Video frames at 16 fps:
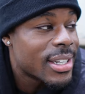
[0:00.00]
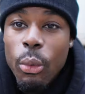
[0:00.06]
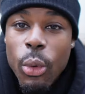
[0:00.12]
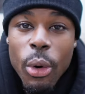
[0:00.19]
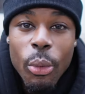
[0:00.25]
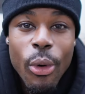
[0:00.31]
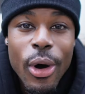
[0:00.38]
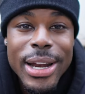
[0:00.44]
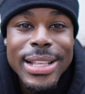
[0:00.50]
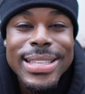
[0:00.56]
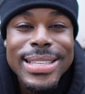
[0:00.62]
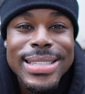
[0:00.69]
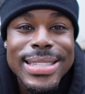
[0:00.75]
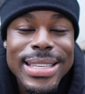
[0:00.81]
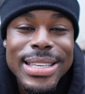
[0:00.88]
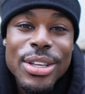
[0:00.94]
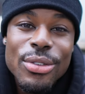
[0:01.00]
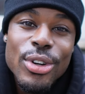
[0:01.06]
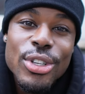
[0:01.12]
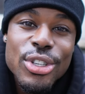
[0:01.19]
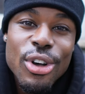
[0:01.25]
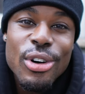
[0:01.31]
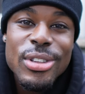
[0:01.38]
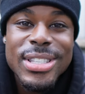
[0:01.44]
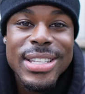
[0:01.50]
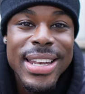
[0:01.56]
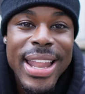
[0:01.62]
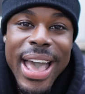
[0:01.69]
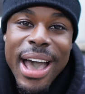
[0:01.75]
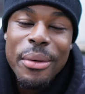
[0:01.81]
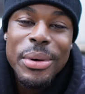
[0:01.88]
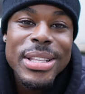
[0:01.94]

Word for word: We're wanting to see the results now,